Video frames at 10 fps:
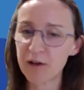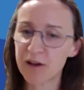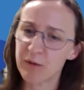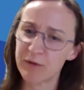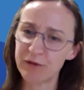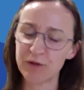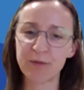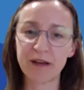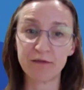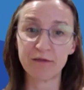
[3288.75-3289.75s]
We've
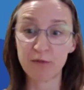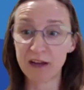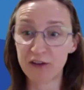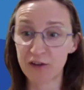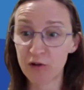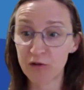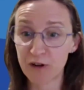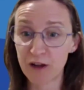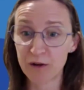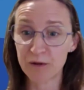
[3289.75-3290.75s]
talked about information
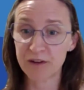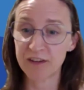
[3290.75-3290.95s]
overload.